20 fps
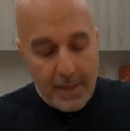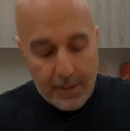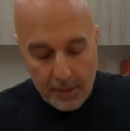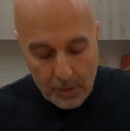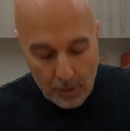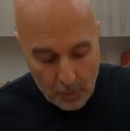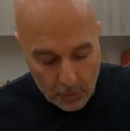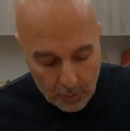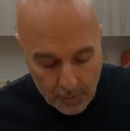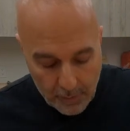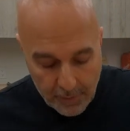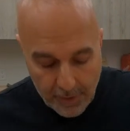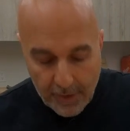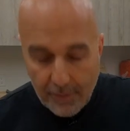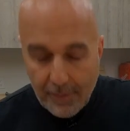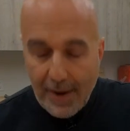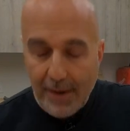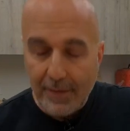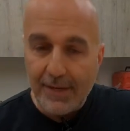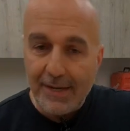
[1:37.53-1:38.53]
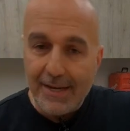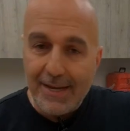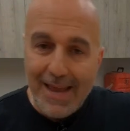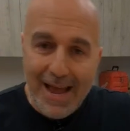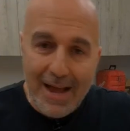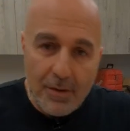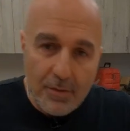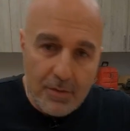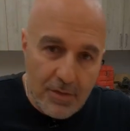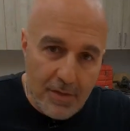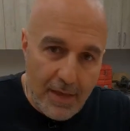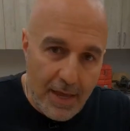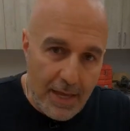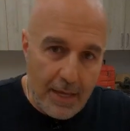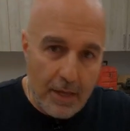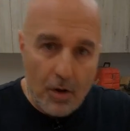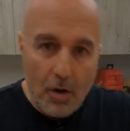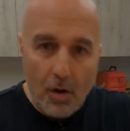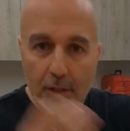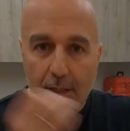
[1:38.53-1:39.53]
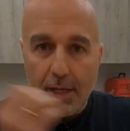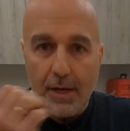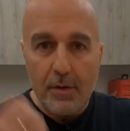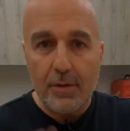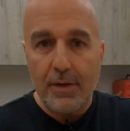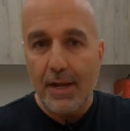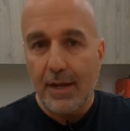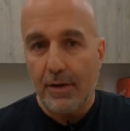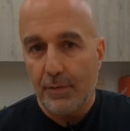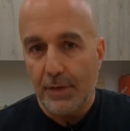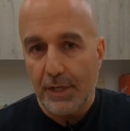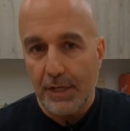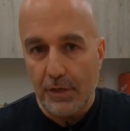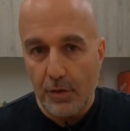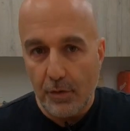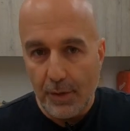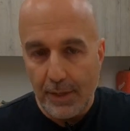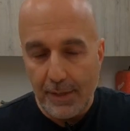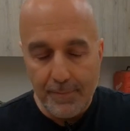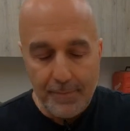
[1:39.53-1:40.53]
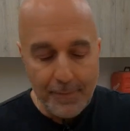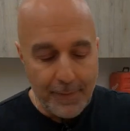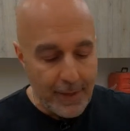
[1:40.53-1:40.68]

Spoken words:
The only way around it now is take it all out and redo it.